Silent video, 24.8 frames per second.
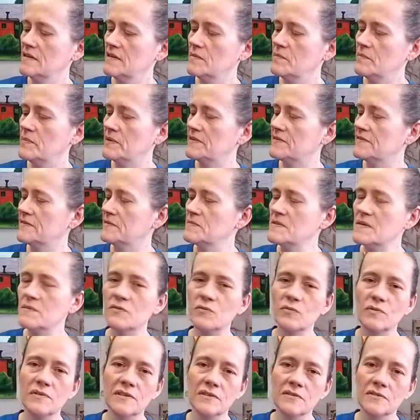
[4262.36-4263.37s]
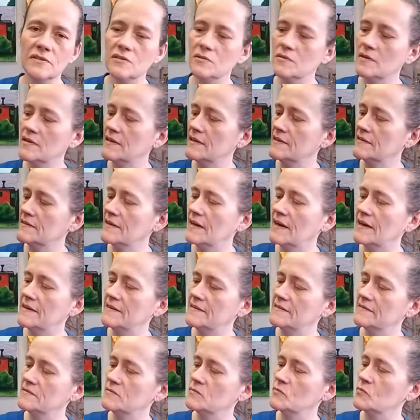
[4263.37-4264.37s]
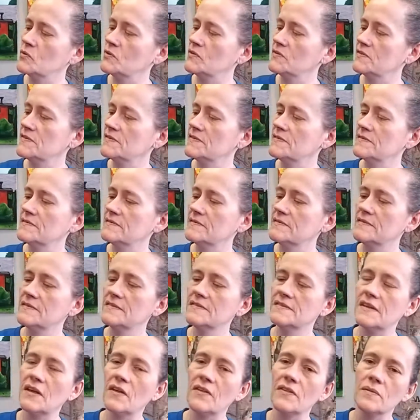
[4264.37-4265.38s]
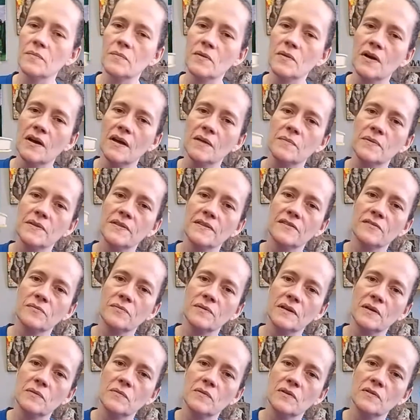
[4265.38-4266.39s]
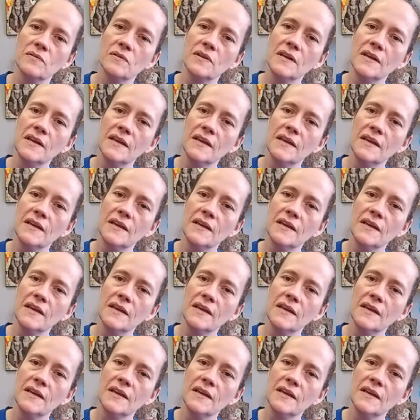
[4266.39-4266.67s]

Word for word: But sometimes when they're newer, I, I will sell them on, but this one I won't.